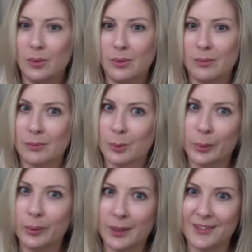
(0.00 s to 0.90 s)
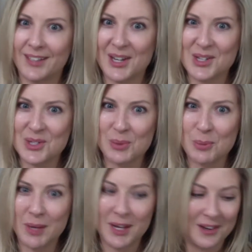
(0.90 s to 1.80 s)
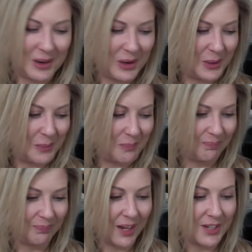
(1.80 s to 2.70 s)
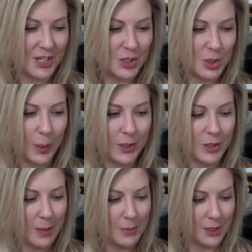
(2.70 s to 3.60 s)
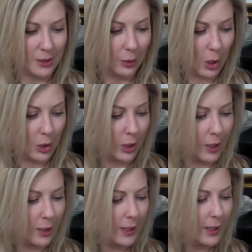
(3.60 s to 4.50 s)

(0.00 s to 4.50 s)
Really not the case with me. I tend to wear tops that are longer.